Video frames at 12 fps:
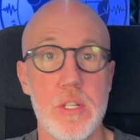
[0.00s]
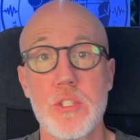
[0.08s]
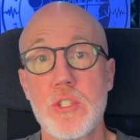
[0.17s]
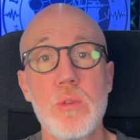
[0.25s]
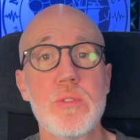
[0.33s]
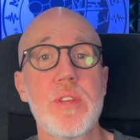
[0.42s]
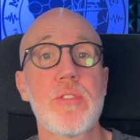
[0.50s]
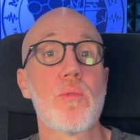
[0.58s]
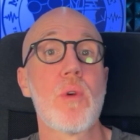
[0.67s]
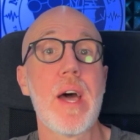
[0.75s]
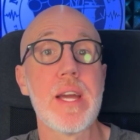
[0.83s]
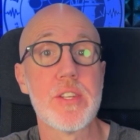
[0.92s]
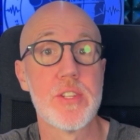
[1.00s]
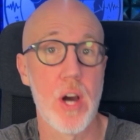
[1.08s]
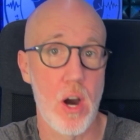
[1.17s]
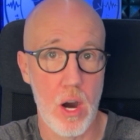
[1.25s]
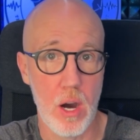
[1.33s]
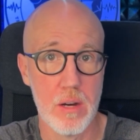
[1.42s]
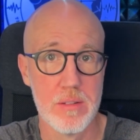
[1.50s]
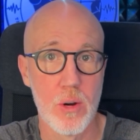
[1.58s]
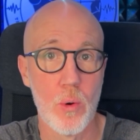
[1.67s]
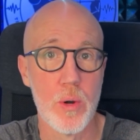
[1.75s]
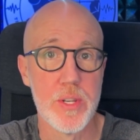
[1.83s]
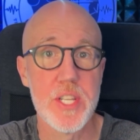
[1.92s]
choosing the right DAW,
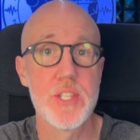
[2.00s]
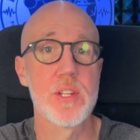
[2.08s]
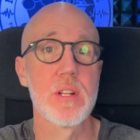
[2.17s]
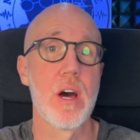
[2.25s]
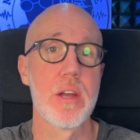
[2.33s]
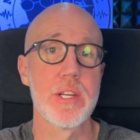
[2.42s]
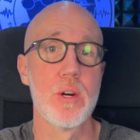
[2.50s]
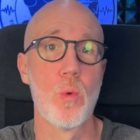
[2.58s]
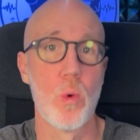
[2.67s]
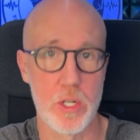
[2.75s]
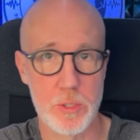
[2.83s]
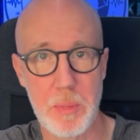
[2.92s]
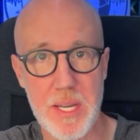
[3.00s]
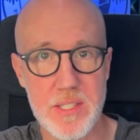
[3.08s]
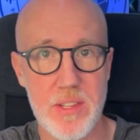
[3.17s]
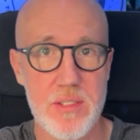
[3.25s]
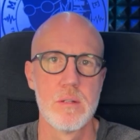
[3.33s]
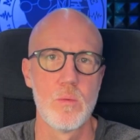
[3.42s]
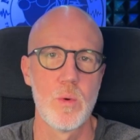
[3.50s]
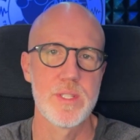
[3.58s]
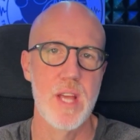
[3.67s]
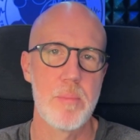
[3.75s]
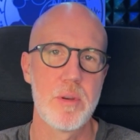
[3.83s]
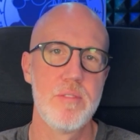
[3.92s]
or Digital Audio Workspace. What's
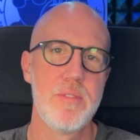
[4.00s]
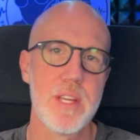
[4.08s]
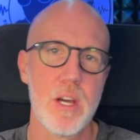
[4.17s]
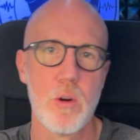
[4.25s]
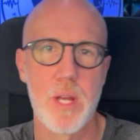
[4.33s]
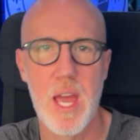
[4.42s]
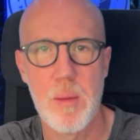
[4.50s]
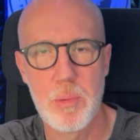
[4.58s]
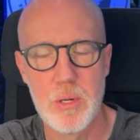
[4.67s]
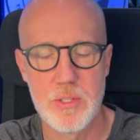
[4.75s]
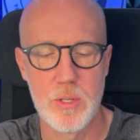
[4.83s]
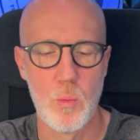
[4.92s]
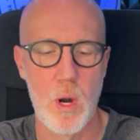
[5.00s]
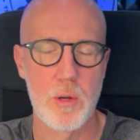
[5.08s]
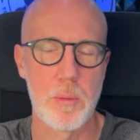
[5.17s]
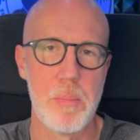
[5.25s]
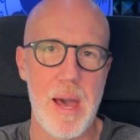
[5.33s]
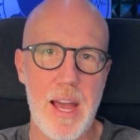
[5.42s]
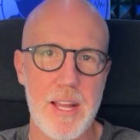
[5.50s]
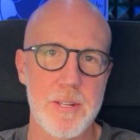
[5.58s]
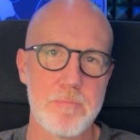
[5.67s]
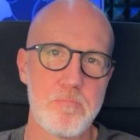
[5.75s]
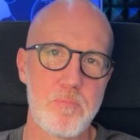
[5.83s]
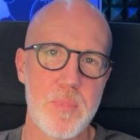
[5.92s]
happening VO campers and welcome back.
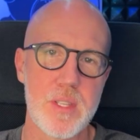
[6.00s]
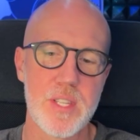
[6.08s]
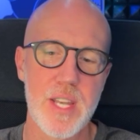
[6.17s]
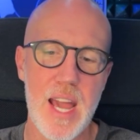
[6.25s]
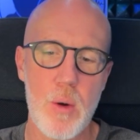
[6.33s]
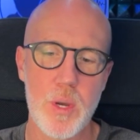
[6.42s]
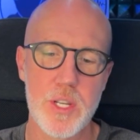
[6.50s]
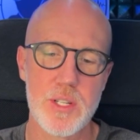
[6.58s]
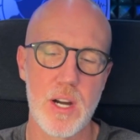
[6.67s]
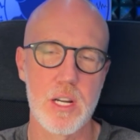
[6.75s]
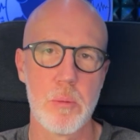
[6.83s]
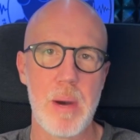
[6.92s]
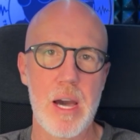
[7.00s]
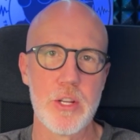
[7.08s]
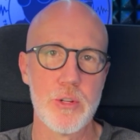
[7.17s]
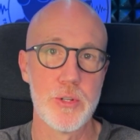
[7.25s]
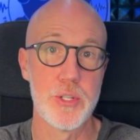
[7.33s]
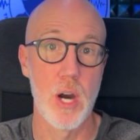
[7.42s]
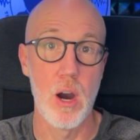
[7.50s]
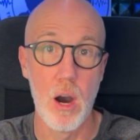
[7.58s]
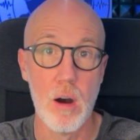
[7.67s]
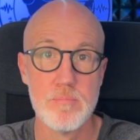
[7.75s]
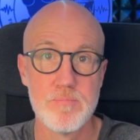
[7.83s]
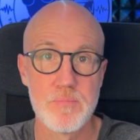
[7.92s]
Today I want to talk about your DAW,
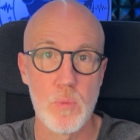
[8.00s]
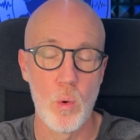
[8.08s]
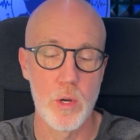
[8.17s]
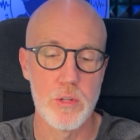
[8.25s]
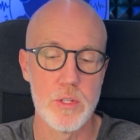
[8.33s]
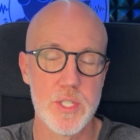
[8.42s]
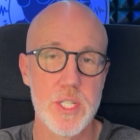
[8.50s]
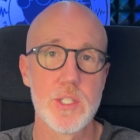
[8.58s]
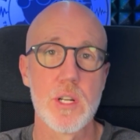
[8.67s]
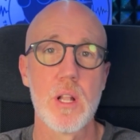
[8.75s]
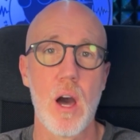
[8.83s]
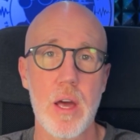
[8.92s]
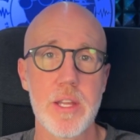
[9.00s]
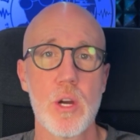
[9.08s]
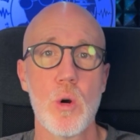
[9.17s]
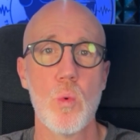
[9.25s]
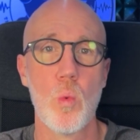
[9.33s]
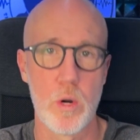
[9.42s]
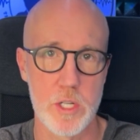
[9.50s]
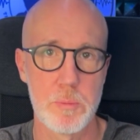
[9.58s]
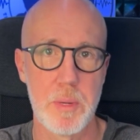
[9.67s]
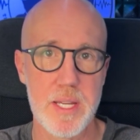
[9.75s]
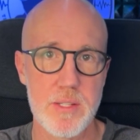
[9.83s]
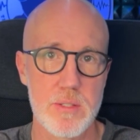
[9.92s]
or your Digital Audio
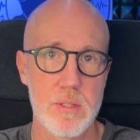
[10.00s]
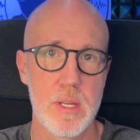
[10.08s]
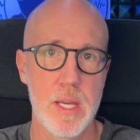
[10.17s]
Workspace.